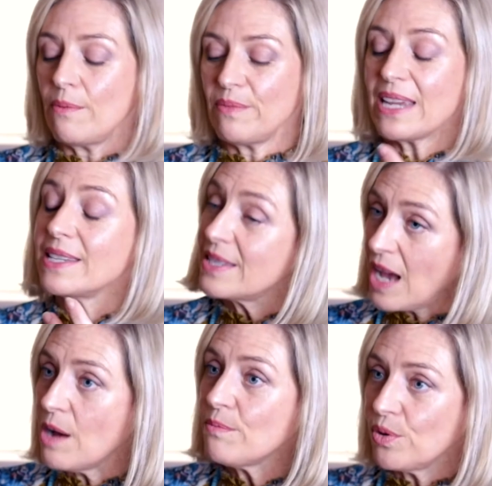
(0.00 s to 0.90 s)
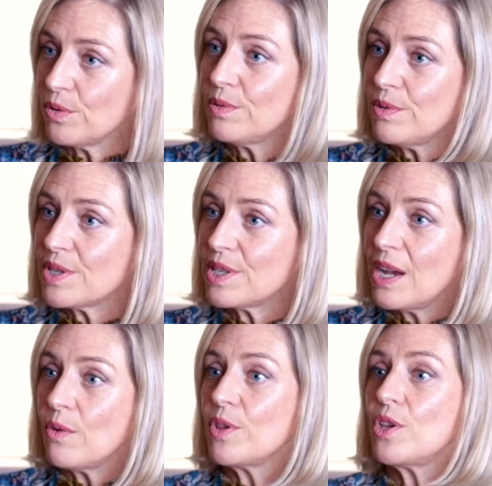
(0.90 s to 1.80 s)
examples
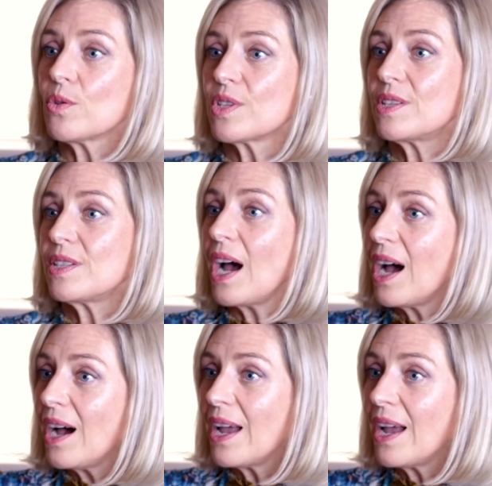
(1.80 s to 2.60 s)
with your star